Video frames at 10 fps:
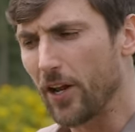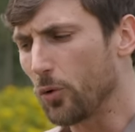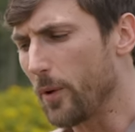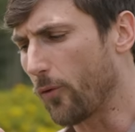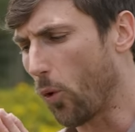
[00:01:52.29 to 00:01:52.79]

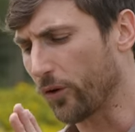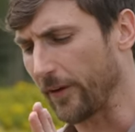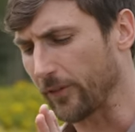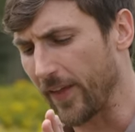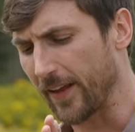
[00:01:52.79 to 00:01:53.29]
into it, we of course
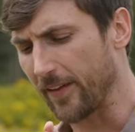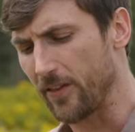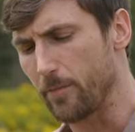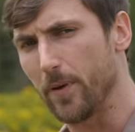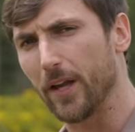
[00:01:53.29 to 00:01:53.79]
have to thank
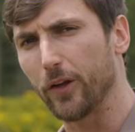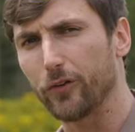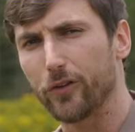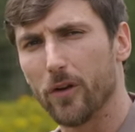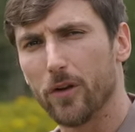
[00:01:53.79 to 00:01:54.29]
the
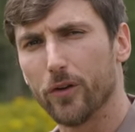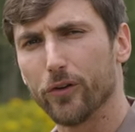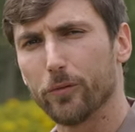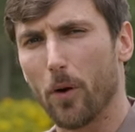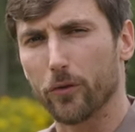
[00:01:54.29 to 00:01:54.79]
biggest
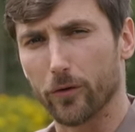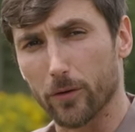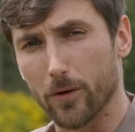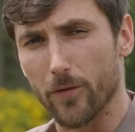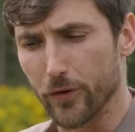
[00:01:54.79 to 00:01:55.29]

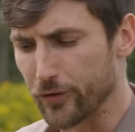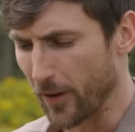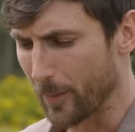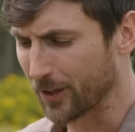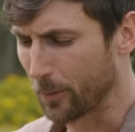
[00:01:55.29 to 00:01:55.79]
sponsor of this
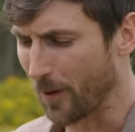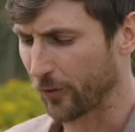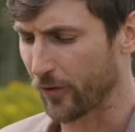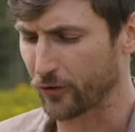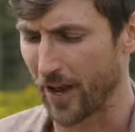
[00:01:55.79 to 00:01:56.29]
channel. The biggest
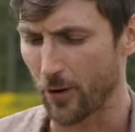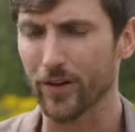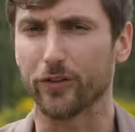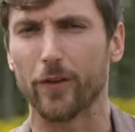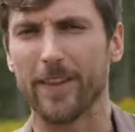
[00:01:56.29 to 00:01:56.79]
sponsor of this channel
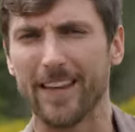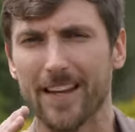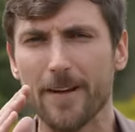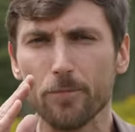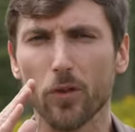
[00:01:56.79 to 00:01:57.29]
is the
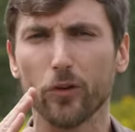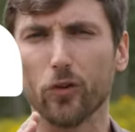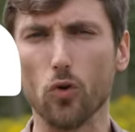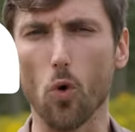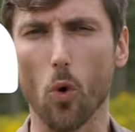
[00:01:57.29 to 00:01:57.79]

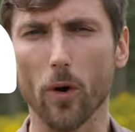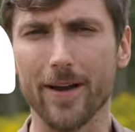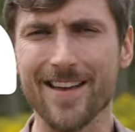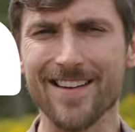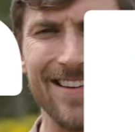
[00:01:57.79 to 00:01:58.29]
Sonoran